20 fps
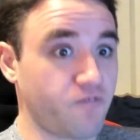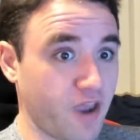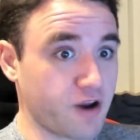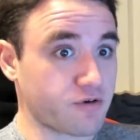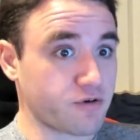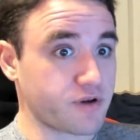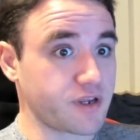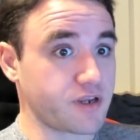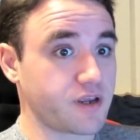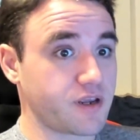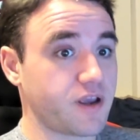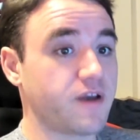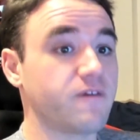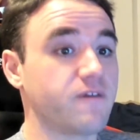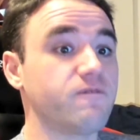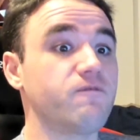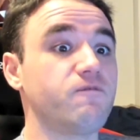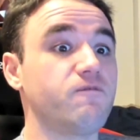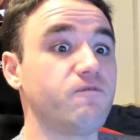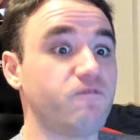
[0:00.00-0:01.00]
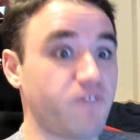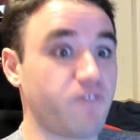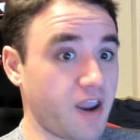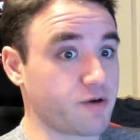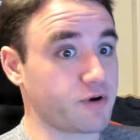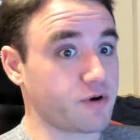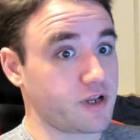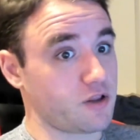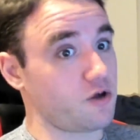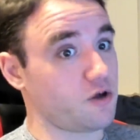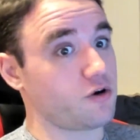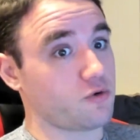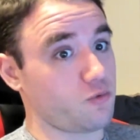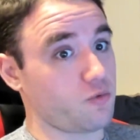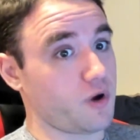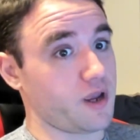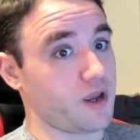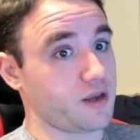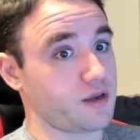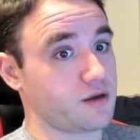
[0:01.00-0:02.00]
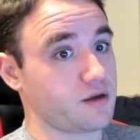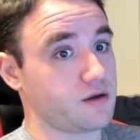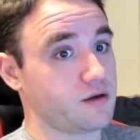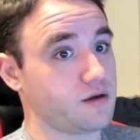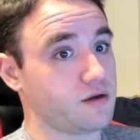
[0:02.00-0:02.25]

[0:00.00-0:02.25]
very, very long way